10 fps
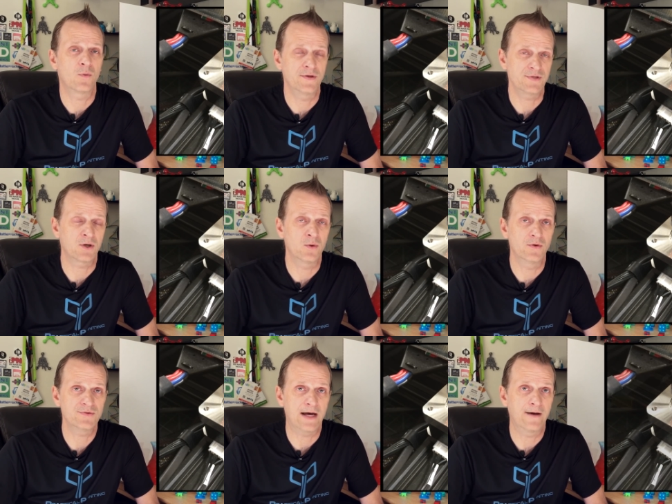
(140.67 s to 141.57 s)
So once it
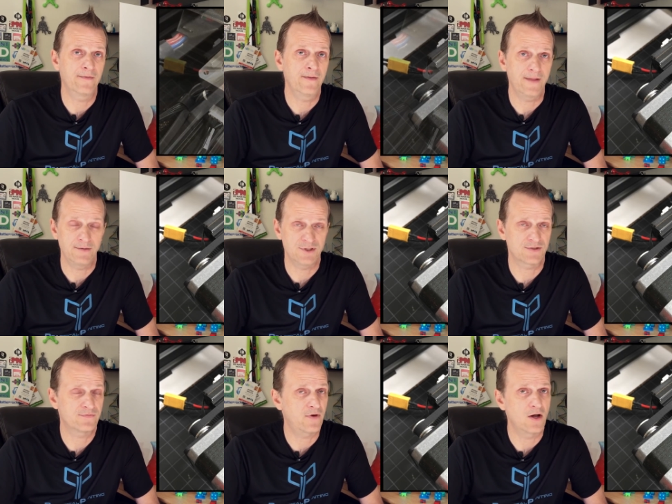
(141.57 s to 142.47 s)
cools down, they
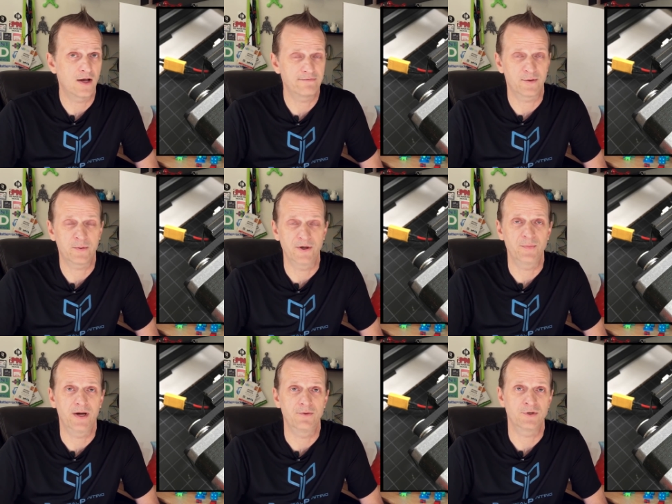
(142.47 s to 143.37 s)
just fall off the print
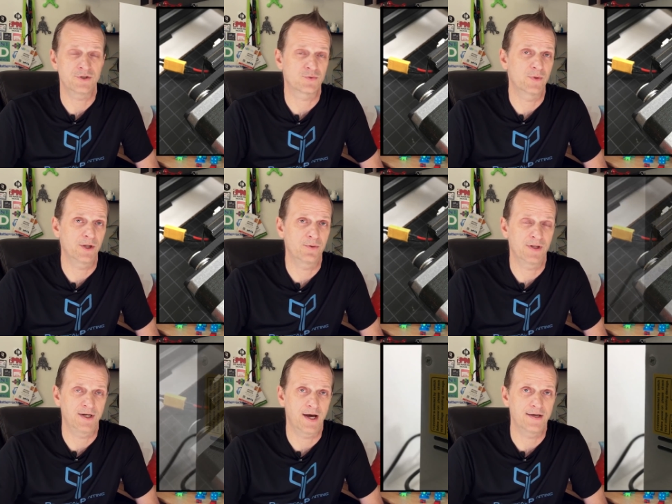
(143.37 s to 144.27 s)
bed, which is really,
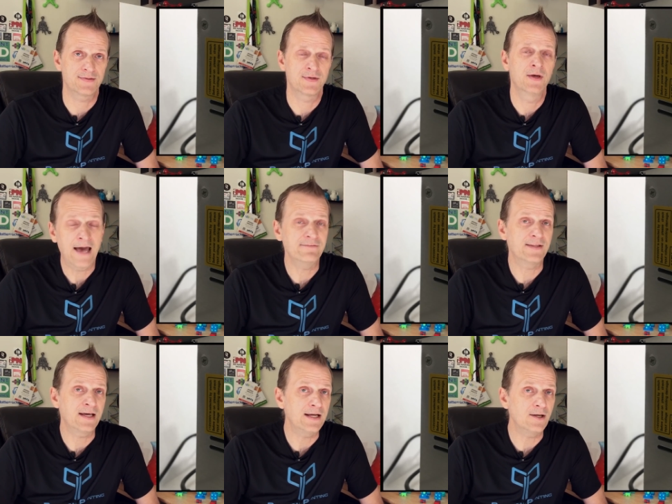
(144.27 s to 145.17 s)
really nice. And having
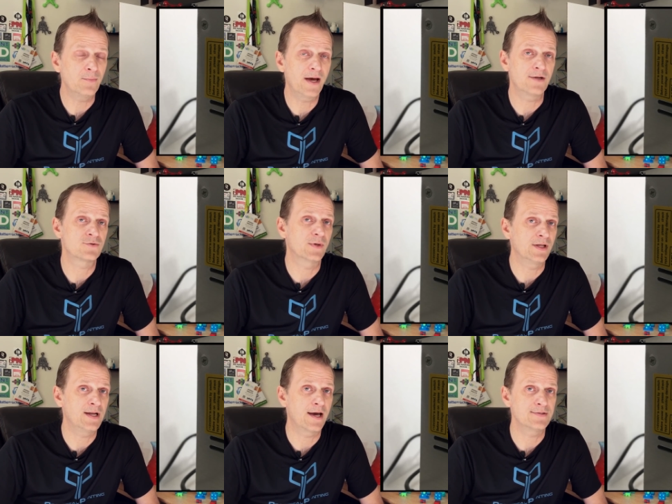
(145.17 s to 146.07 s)
the heated bed is
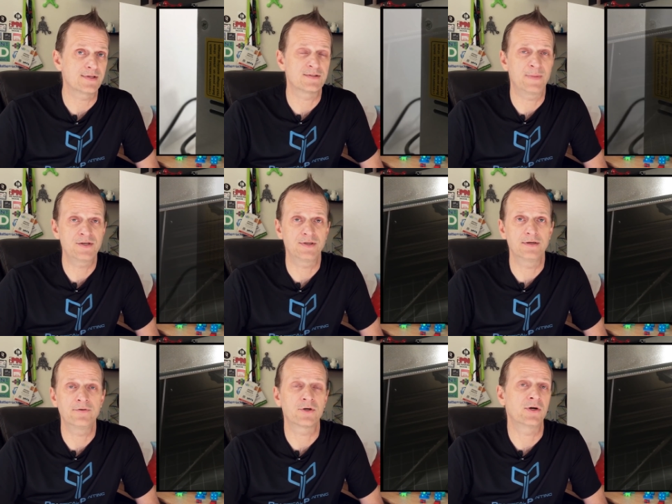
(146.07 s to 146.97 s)
really nice, especially
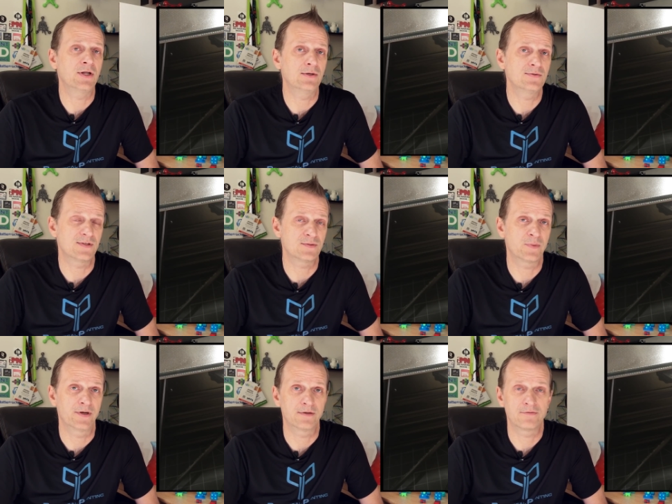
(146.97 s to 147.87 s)
if you're going to use this
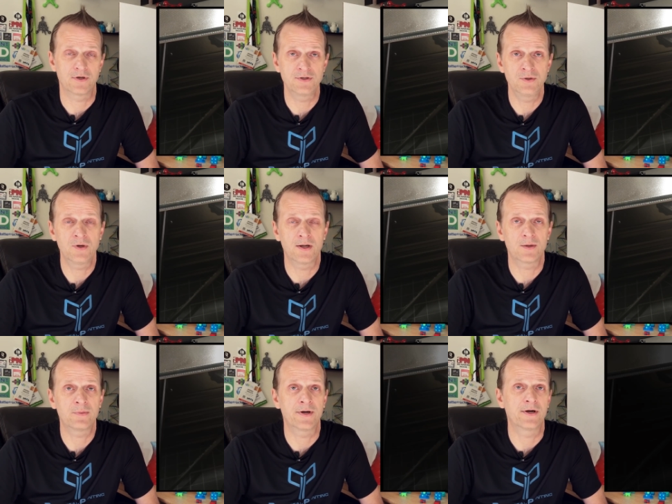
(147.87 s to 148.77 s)
printer for a two
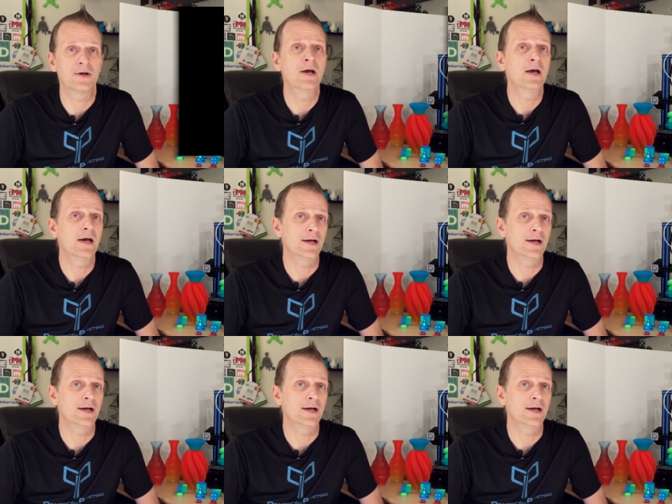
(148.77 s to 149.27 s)
color printer